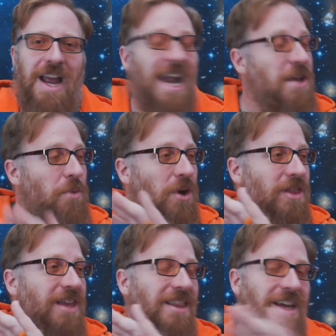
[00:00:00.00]

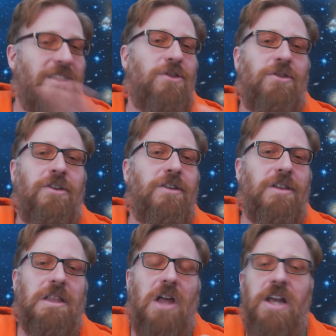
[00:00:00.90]
Anyone that has
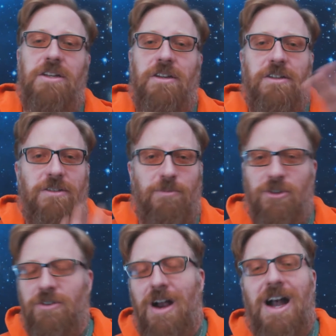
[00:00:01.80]
liked,
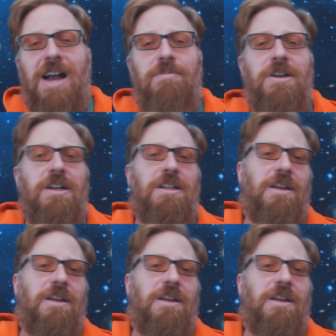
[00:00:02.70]
subscribed,